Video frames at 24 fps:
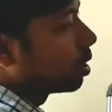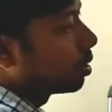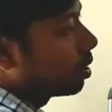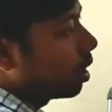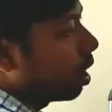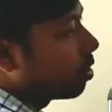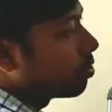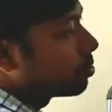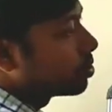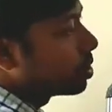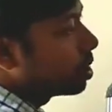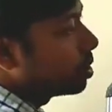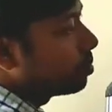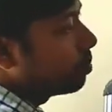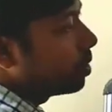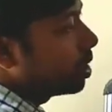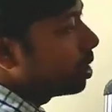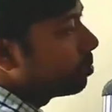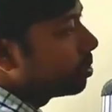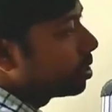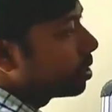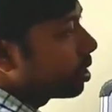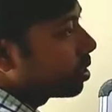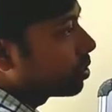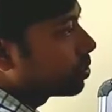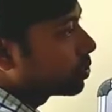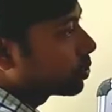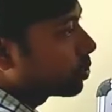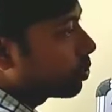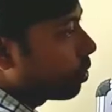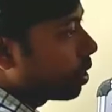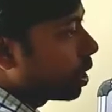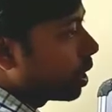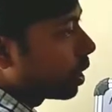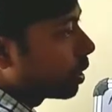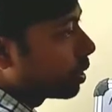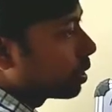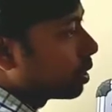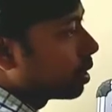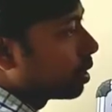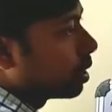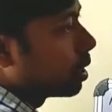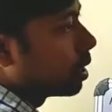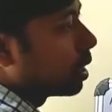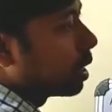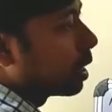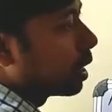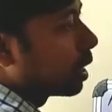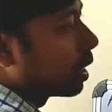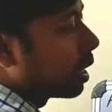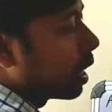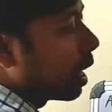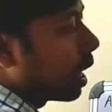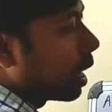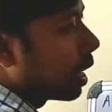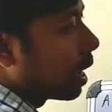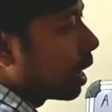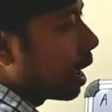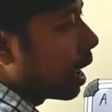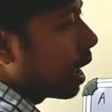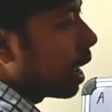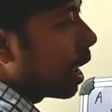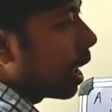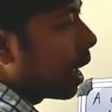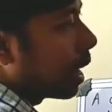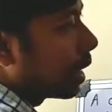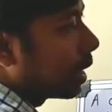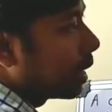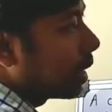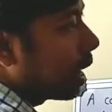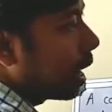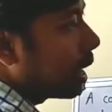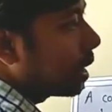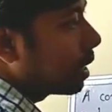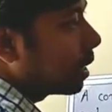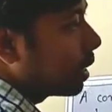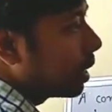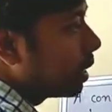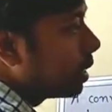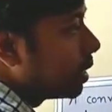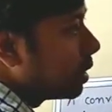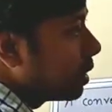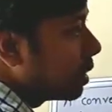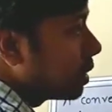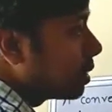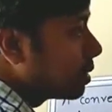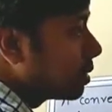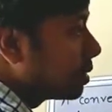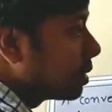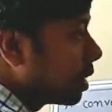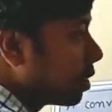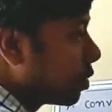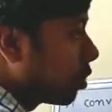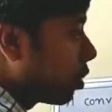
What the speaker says: 1000 millimeter square. Air enters the